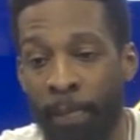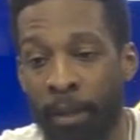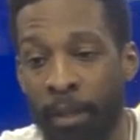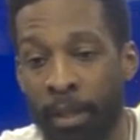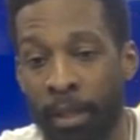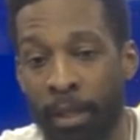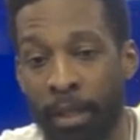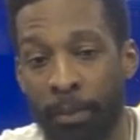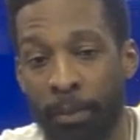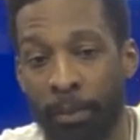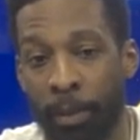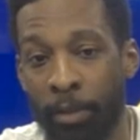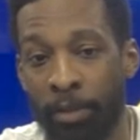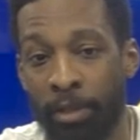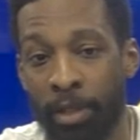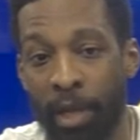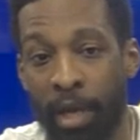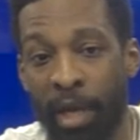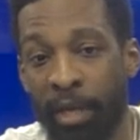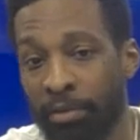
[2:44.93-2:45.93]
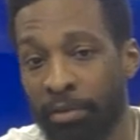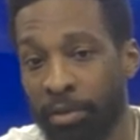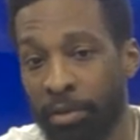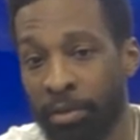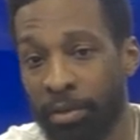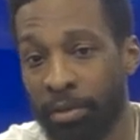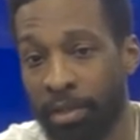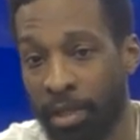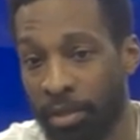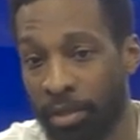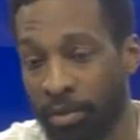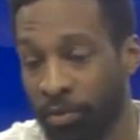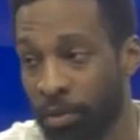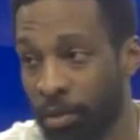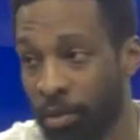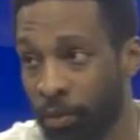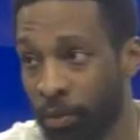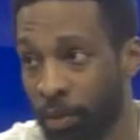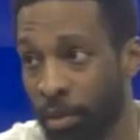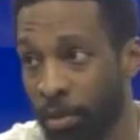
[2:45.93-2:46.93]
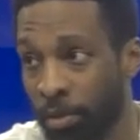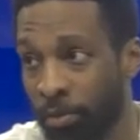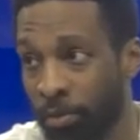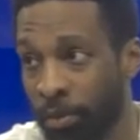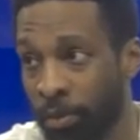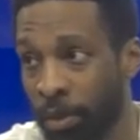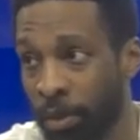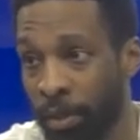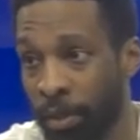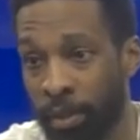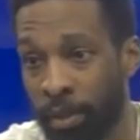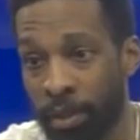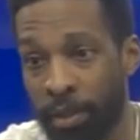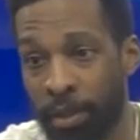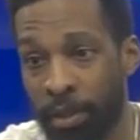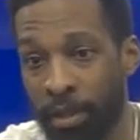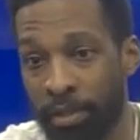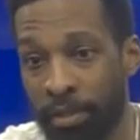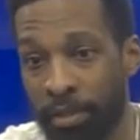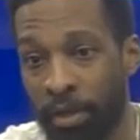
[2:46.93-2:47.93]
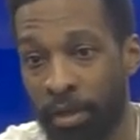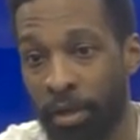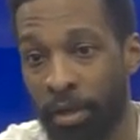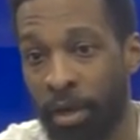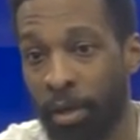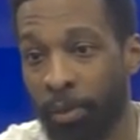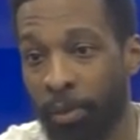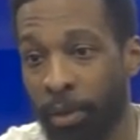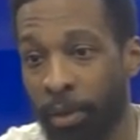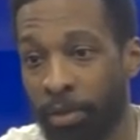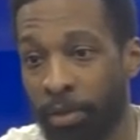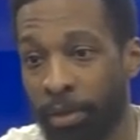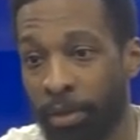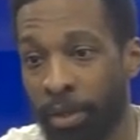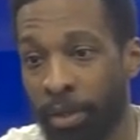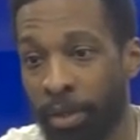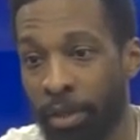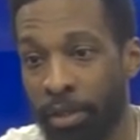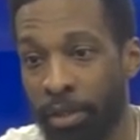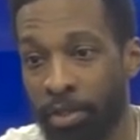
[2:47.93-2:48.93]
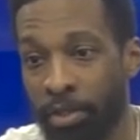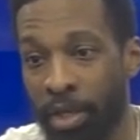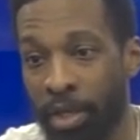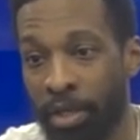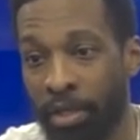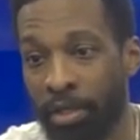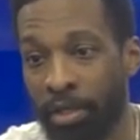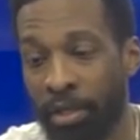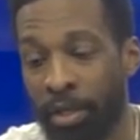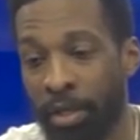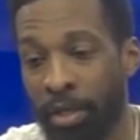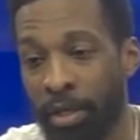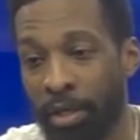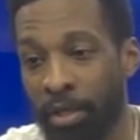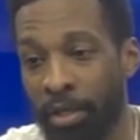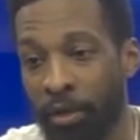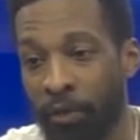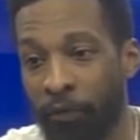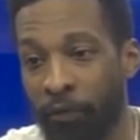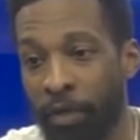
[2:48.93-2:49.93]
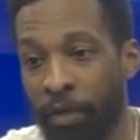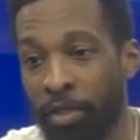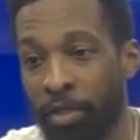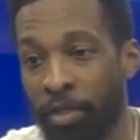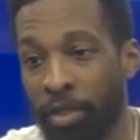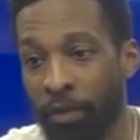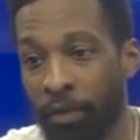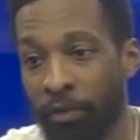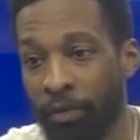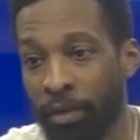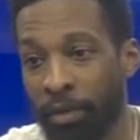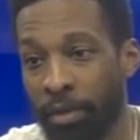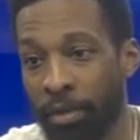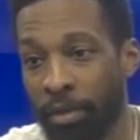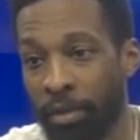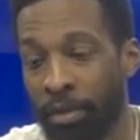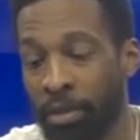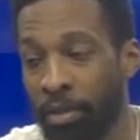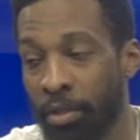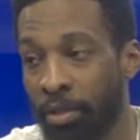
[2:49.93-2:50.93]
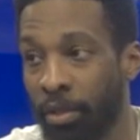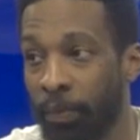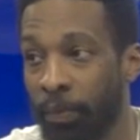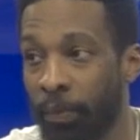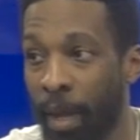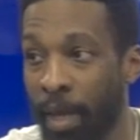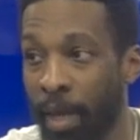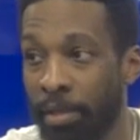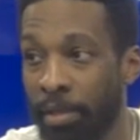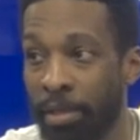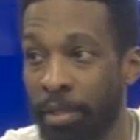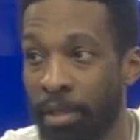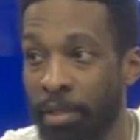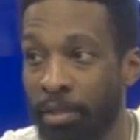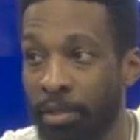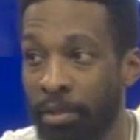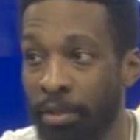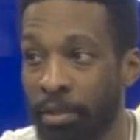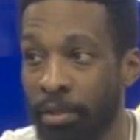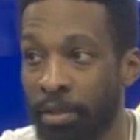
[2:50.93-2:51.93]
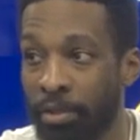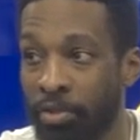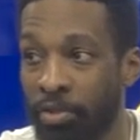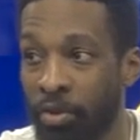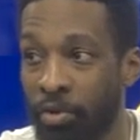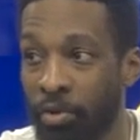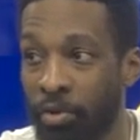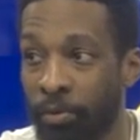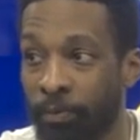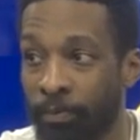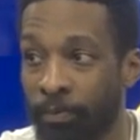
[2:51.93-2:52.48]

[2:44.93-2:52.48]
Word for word: Um, only thing I have to do is set the screen and roll. Uh, he does all the hard work, so I just try to you know finish off the you know good passes that he's he's throwing.